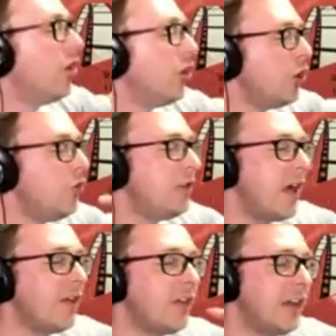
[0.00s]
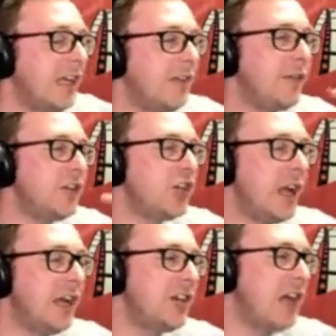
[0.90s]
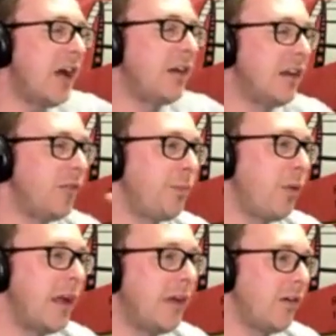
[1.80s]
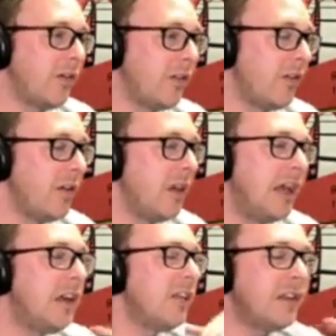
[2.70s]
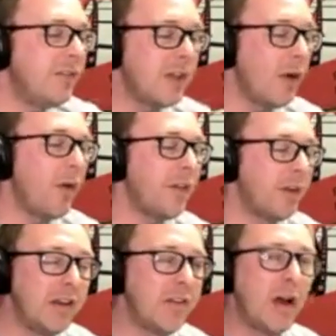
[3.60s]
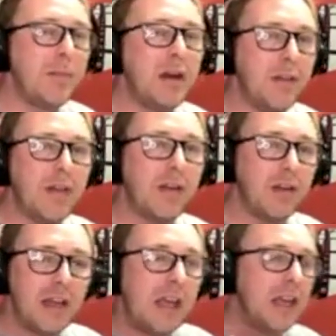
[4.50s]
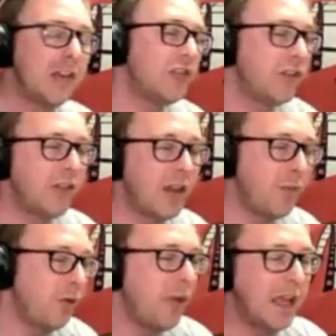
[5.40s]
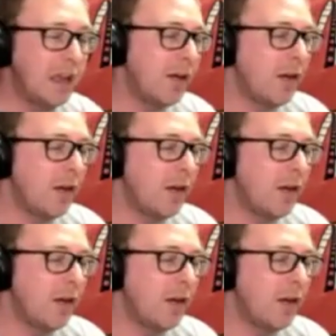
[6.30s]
who doesn't even change out his players. He doesn't even go on there. He's not been on there. It's just like playing